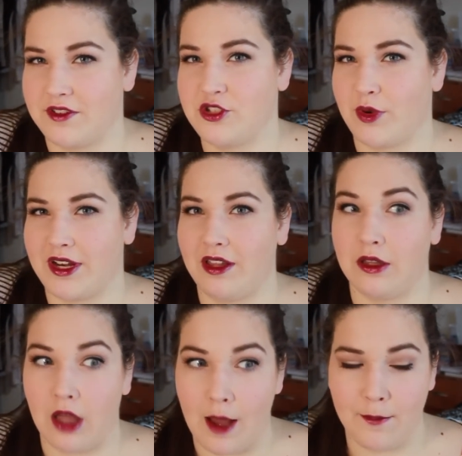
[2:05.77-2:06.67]
enjoyed it a
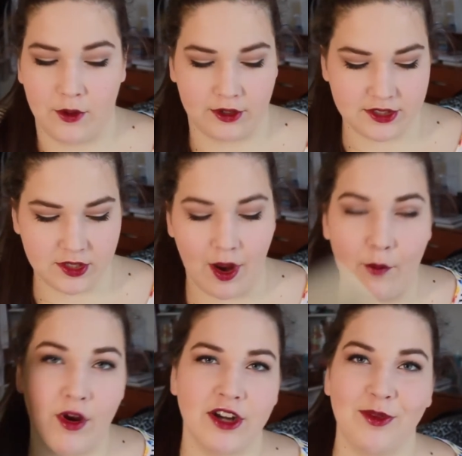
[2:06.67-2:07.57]
lot more so I
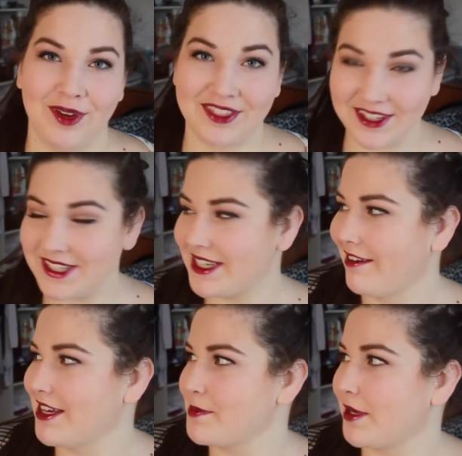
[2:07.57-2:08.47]
wanted to read this
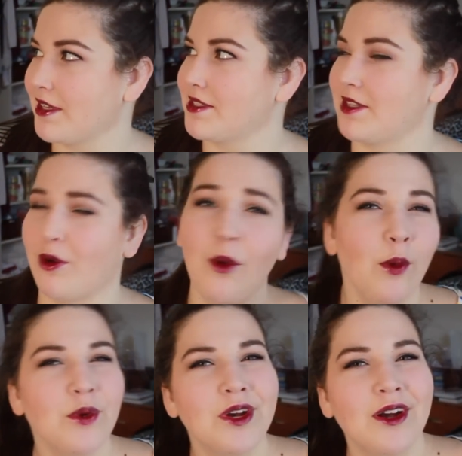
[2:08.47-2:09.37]
series because they're
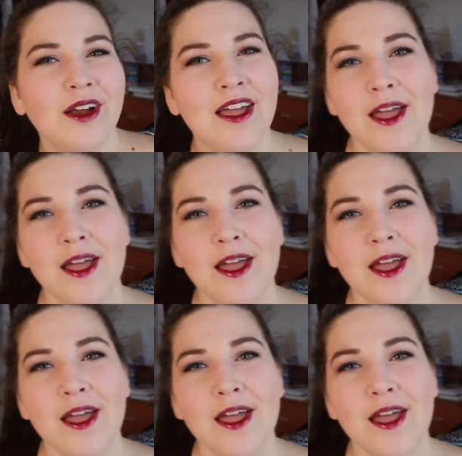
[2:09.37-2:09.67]
older.